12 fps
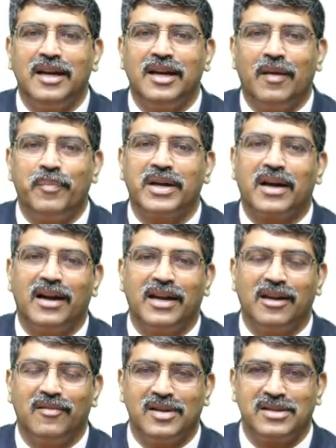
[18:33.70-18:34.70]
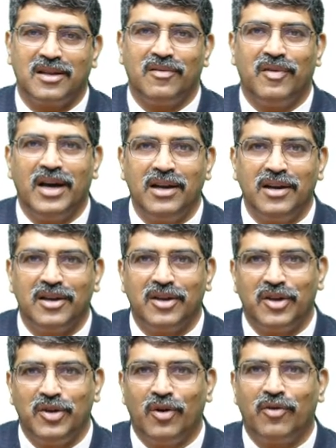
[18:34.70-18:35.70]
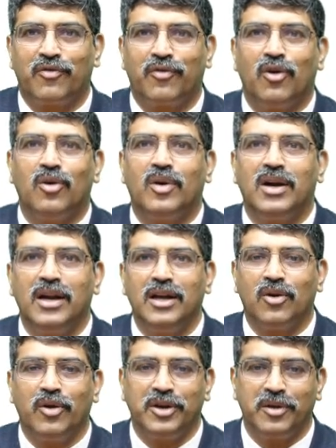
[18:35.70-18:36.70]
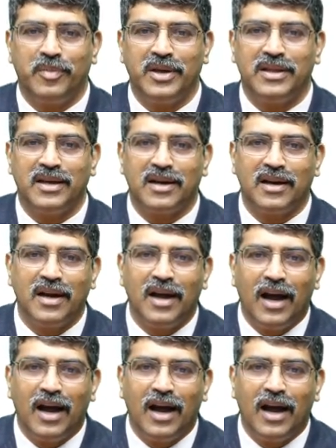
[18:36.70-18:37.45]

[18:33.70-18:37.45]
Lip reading: epicardial vessel where your flow only going to be there,